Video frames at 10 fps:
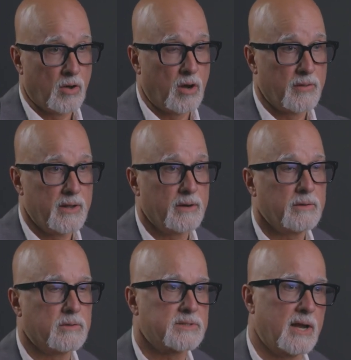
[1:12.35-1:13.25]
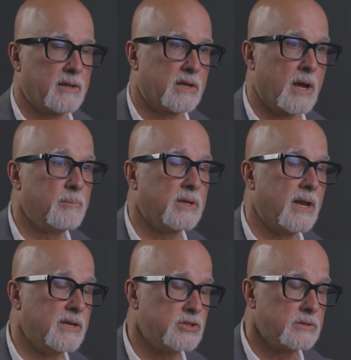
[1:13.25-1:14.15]
on there, or silane coupling
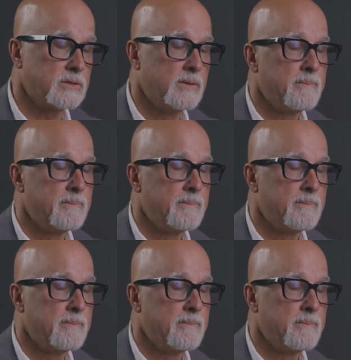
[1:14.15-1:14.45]
agent.